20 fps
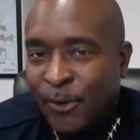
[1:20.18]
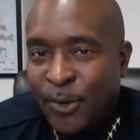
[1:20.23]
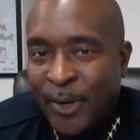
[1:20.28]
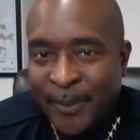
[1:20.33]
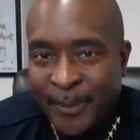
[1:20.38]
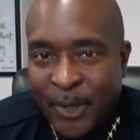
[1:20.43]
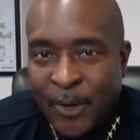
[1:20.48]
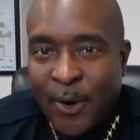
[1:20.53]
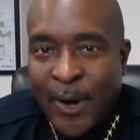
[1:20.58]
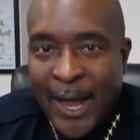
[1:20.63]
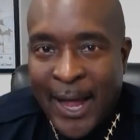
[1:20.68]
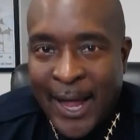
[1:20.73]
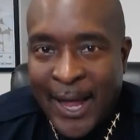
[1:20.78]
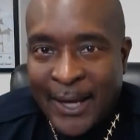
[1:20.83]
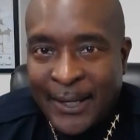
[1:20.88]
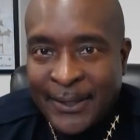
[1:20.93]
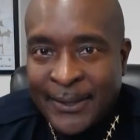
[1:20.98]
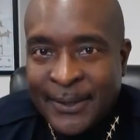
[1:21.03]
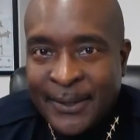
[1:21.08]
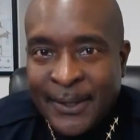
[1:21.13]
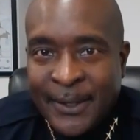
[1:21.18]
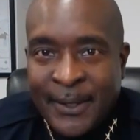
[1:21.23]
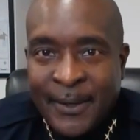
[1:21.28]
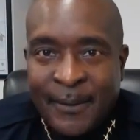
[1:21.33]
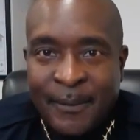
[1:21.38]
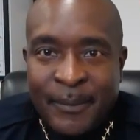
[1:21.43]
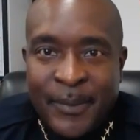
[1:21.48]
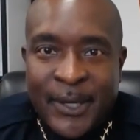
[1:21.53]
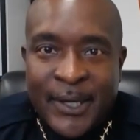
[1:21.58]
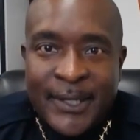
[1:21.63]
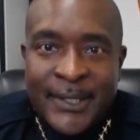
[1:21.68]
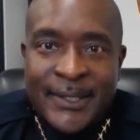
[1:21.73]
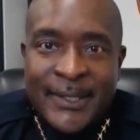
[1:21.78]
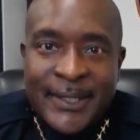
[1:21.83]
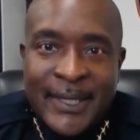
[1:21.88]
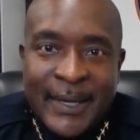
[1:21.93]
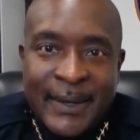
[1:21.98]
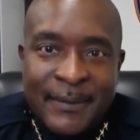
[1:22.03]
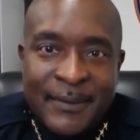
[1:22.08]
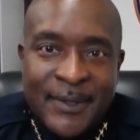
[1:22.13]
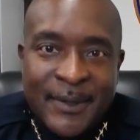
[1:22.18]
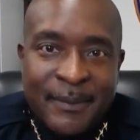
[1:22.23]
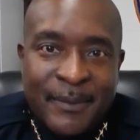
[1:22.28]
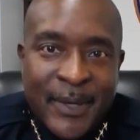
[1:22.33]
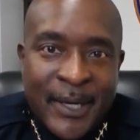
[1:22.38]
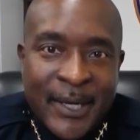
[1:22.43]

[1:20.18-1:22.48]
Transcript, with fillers: a criminal act, but seems to